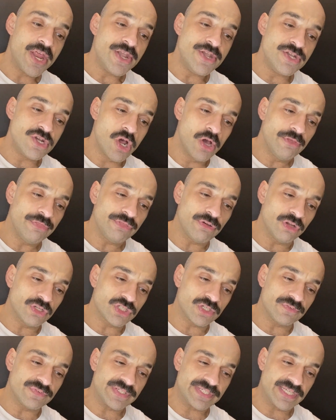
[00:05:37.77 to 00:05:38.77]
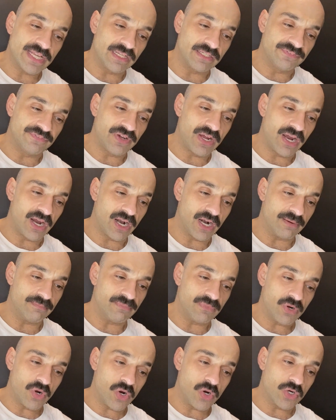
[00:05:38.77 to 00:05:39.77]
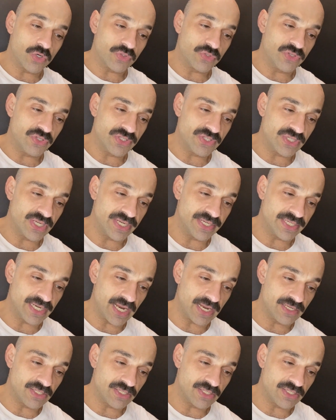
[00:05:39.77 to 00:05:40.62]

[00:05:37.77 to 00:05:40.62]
No thoughts of self-harm or suicide